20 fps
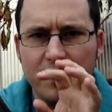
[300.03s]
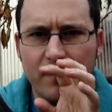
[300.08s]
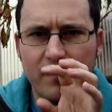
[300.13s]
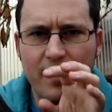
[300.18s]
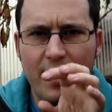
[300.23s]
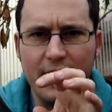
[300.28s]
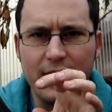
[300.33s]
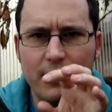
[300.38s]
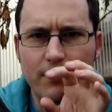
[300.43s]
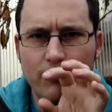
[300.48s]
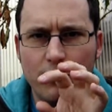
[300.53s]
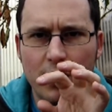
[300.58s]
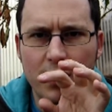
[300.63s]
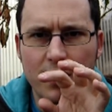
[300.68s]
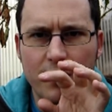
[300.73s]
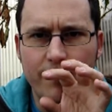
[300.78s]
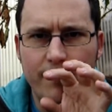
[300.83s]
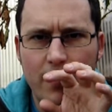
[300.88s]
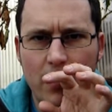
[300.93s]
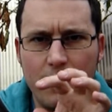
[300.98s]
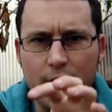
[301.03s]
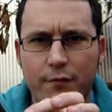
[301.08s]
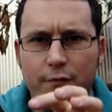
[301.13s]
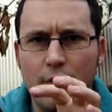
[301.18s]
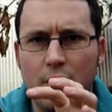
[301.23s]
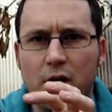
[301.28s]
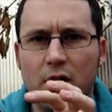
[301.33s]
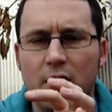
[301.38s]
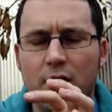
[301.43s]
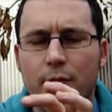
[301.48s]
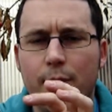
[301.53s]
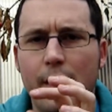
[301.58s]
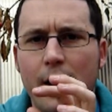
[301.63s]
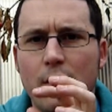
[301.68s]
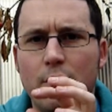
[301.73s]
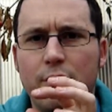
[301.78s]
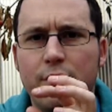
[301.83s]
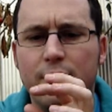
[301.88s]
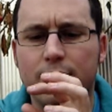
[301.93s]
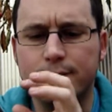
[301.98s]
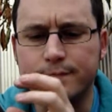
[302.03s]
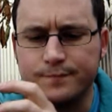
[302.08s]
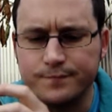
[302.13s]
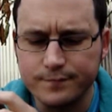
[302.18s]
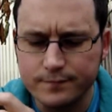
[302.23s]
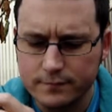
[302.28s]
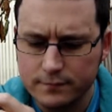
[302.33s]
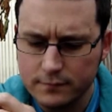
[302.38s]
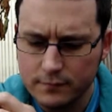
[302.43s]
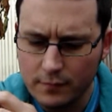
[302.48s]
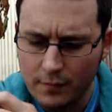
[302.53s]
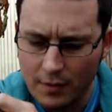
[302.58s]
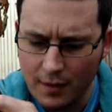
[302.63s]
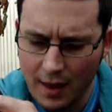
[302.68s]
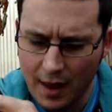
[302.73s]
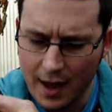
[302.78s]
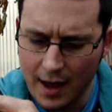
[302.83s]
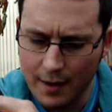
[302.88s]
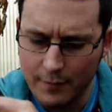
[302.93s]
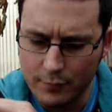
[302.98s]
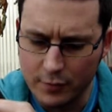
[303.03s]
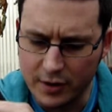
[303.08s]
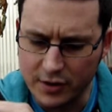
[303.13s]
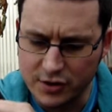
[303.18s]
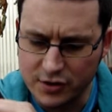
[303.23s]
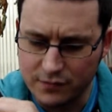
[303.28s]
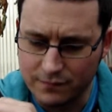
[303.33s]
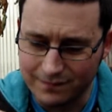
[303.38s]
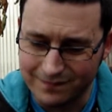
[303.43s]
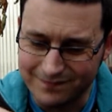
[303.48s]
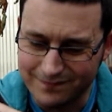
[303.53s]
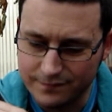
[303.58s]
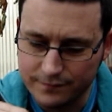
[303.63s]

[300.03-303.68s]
attacking right at the very front of the mouth, which,